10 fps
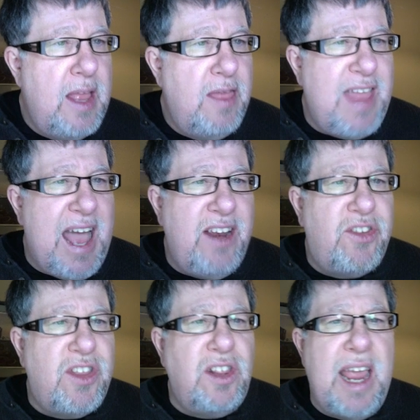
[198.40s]
that is
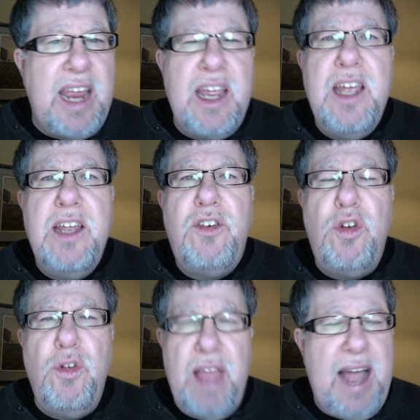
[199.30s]
the link
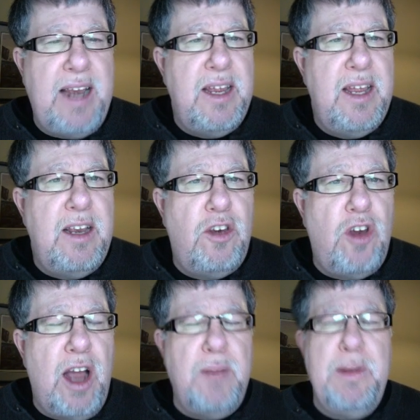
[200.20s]
to that
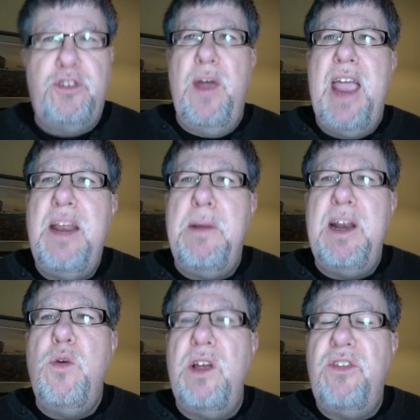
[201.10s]
document. So anybody
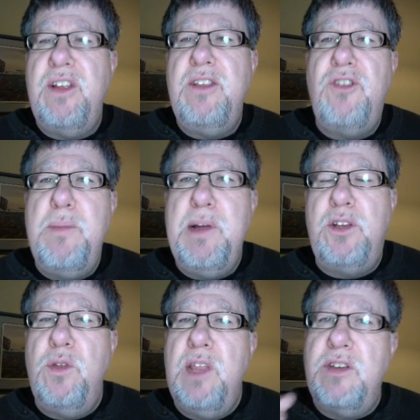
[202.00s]
who I send this email
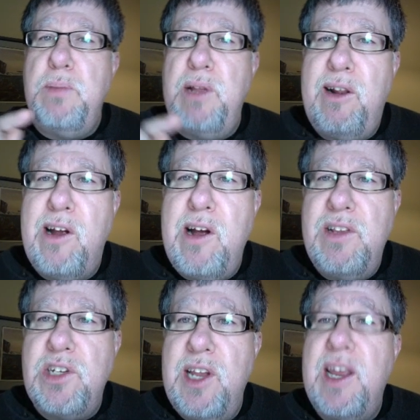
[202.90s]
to, they simply click on
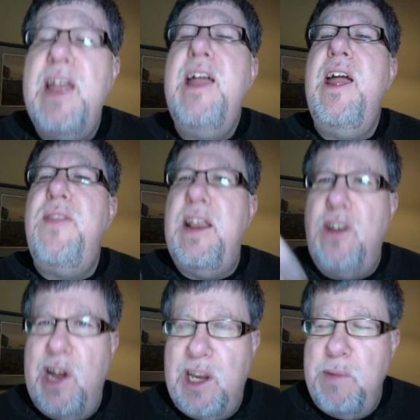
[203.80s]
this link and that
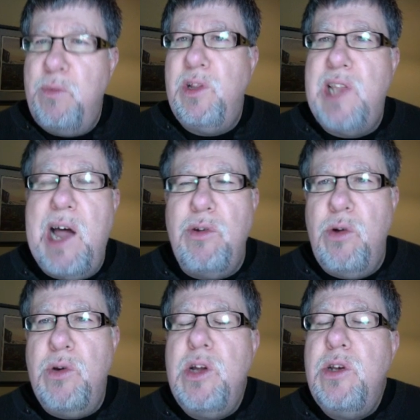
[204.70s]
document will
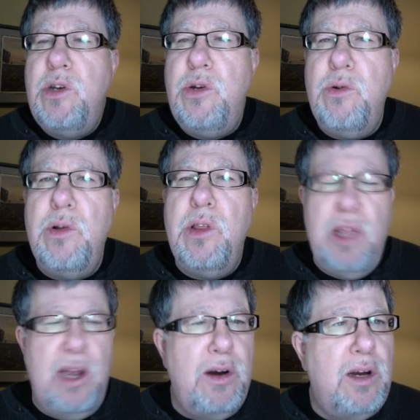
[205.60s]
download to
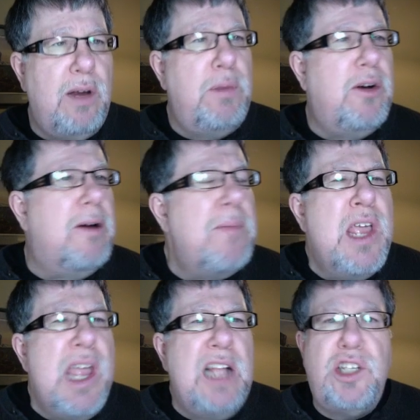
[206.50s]
their computer.
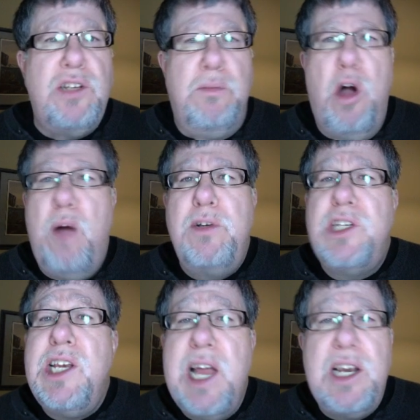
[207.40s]
It's almost
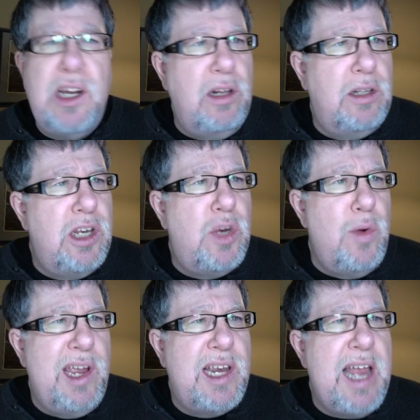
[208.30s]
identical to
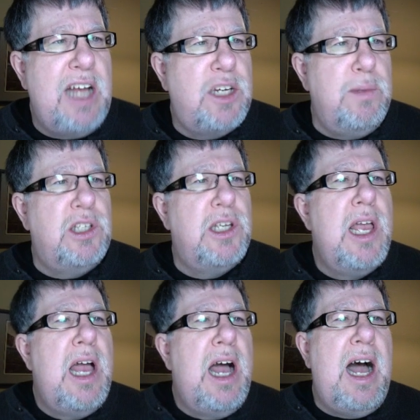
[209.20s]
doing attachments,
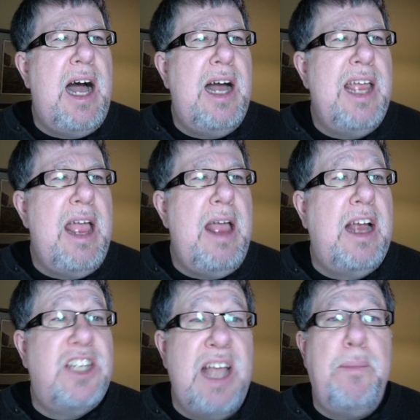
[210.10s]
uh,
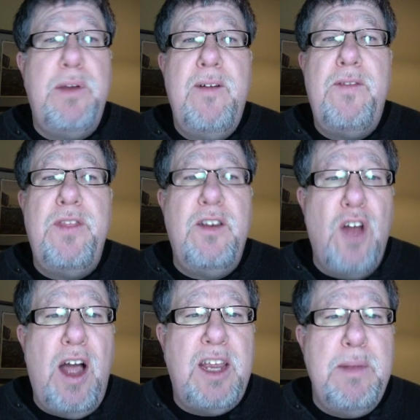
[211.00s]
except the
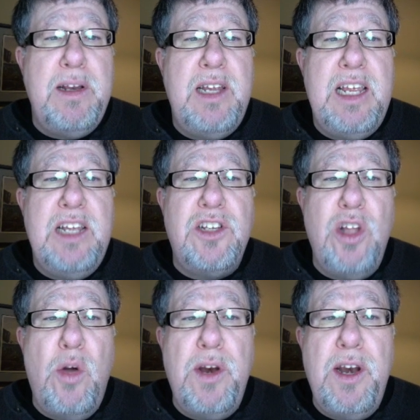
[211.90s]
document is
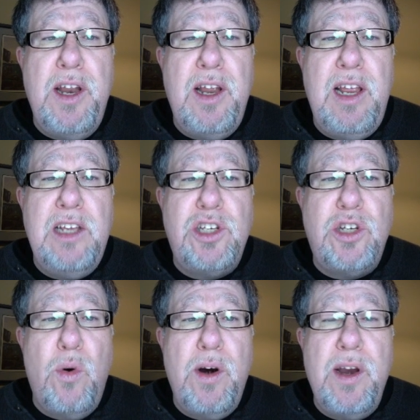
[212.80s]
loaded, is
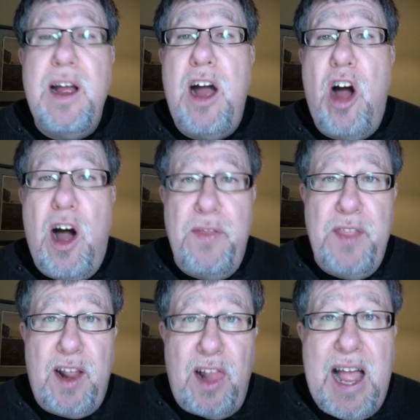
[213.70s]
stored on
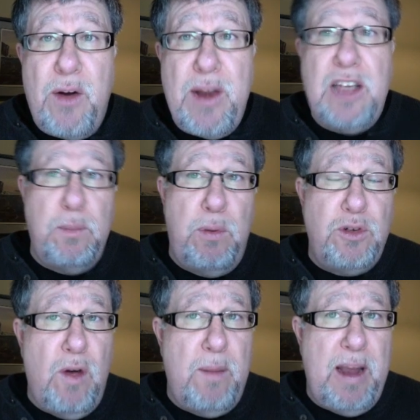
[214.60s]
the cloud as opposed
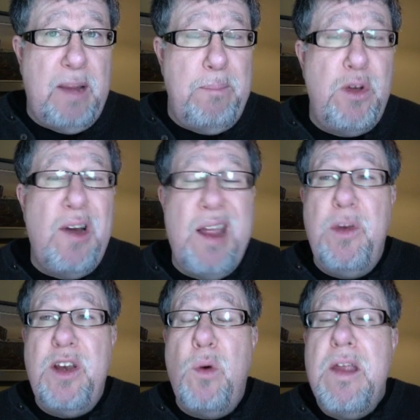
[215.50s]
to on my computer. And
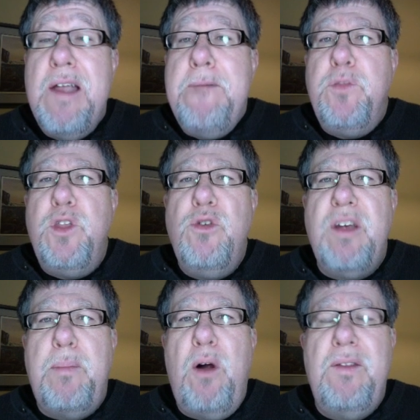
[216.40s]
we don't use
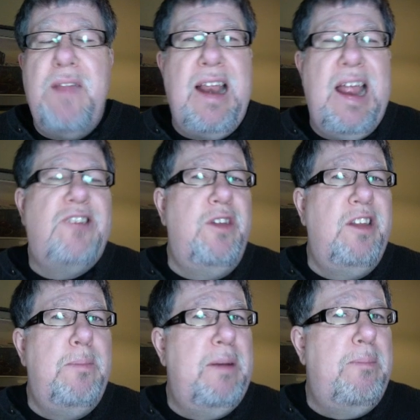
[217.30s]
up all of that extra
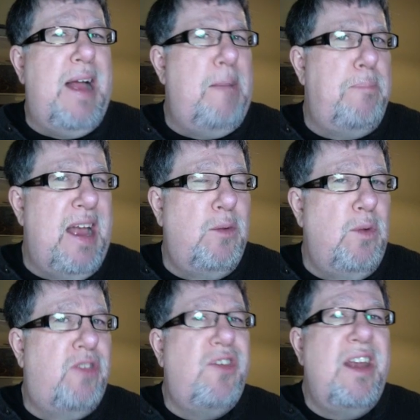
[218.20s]
little bit of ba-
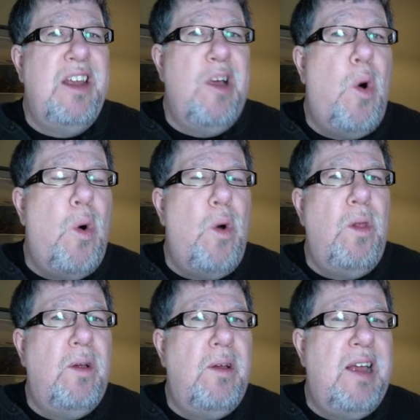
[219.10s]
bandwidth sending a
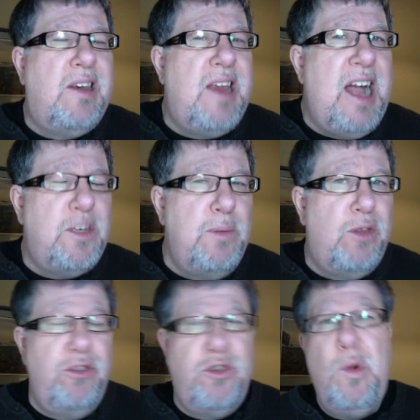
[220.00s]
whole attachment
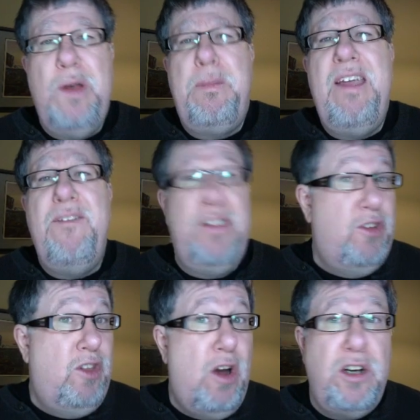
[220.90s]
through. So when, if it's a
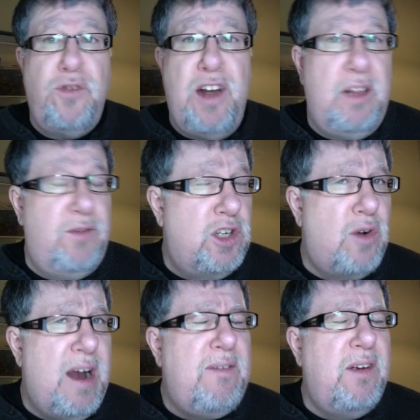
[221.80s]
large file, if it's a
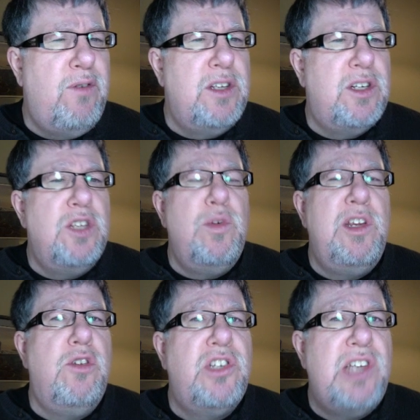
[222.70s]
graphic, for instance, when
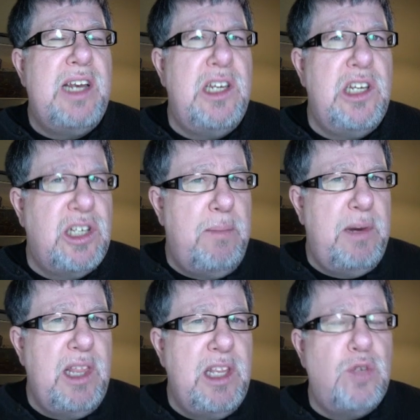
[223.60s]
you send it to
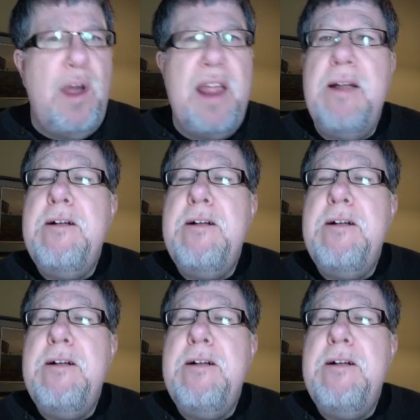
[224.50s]
somebody this way,